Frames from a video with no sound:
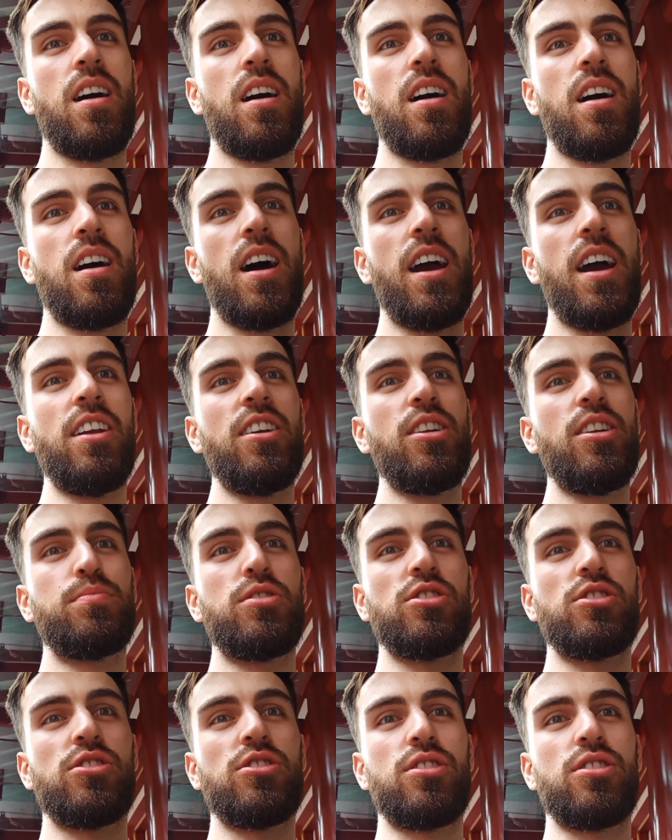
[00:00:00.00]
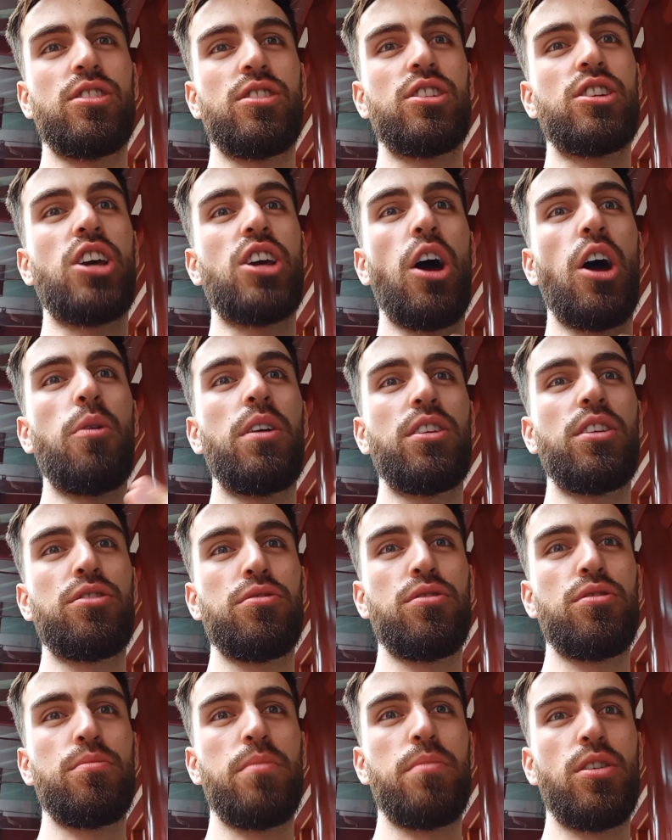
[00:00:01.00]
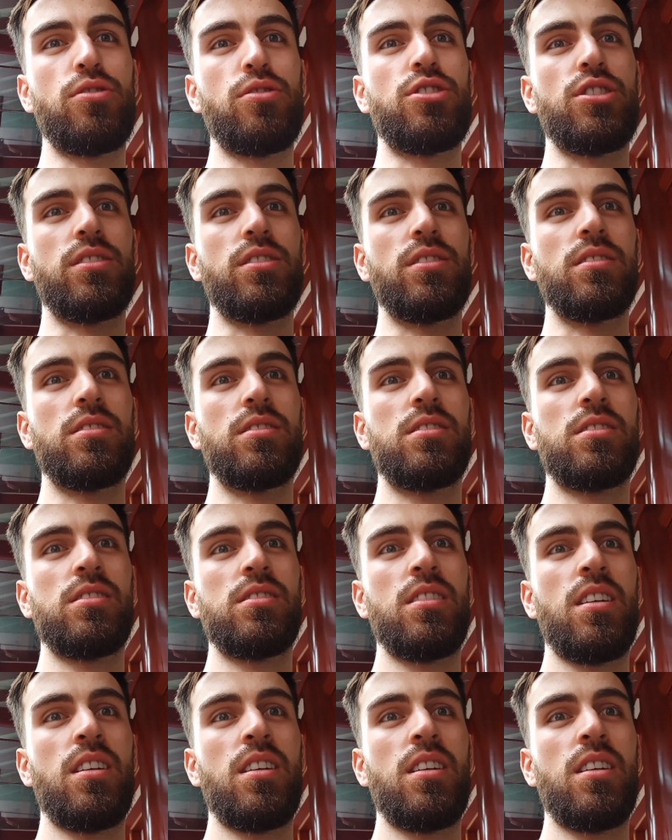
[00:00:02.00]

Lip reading: I ended up just going through the motions,